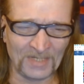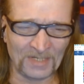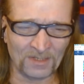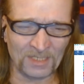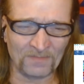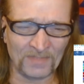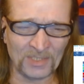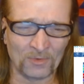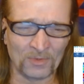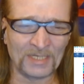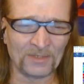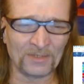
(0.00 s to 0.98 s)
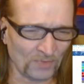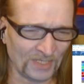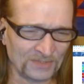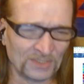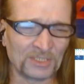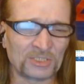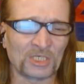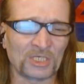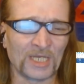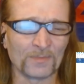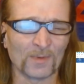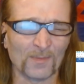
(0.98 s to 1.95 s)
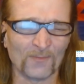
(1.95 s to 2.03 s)
Now, let me go ahead and read the
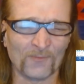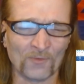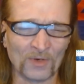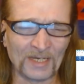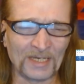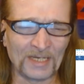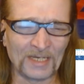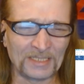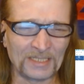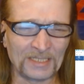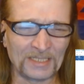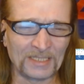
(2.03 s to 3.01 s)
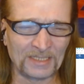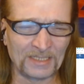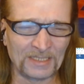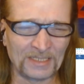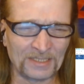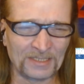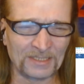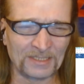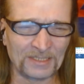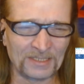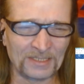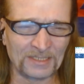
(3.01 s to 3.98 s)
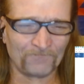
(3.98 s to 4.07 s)
disclaimer before I get to the end of this,